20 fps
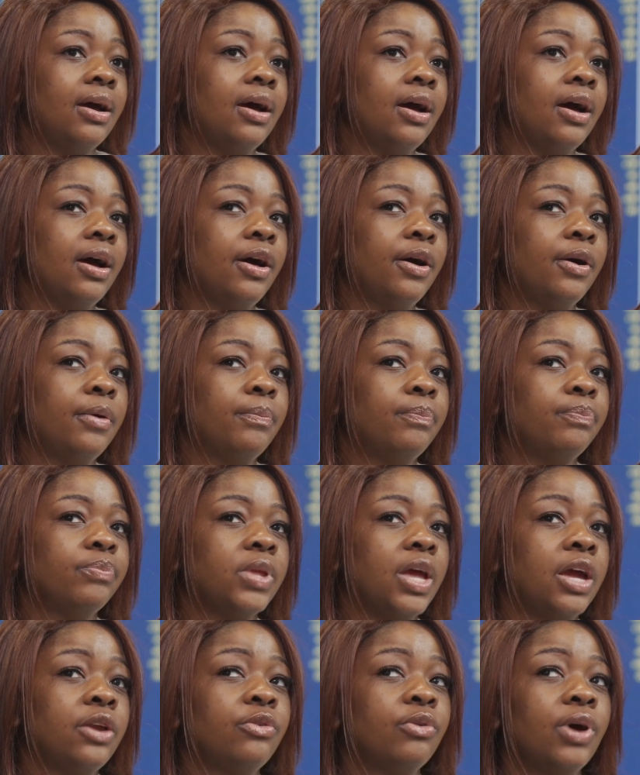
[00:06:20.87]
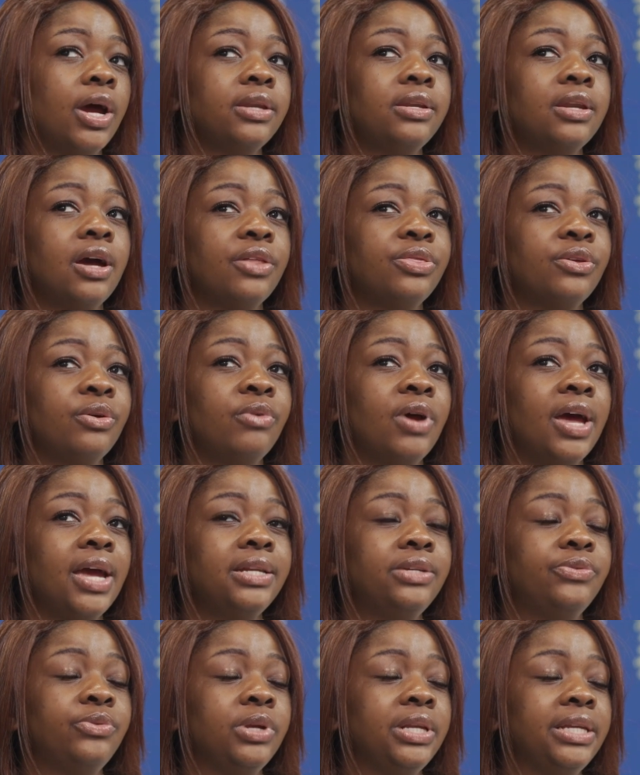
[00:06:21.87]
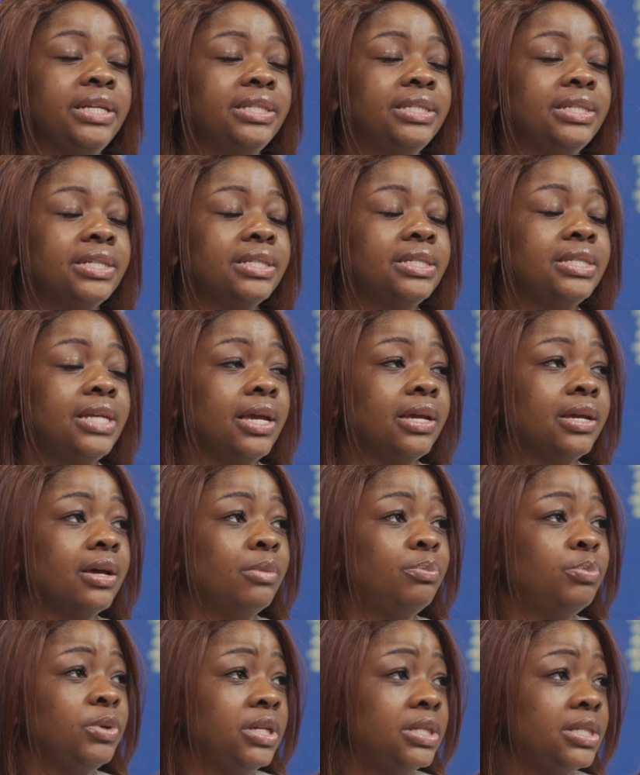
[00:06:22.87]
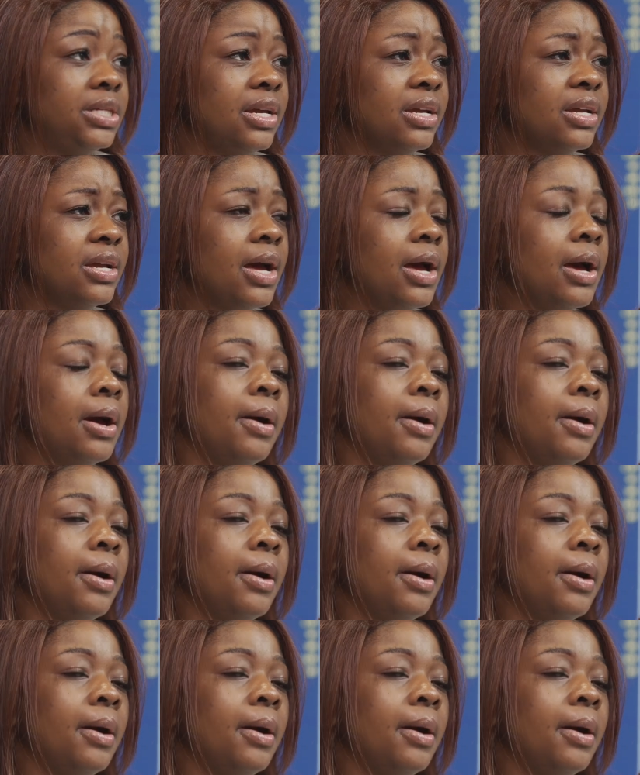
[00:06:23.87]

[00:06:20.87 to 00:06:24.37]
And right now the rand really did take a beating.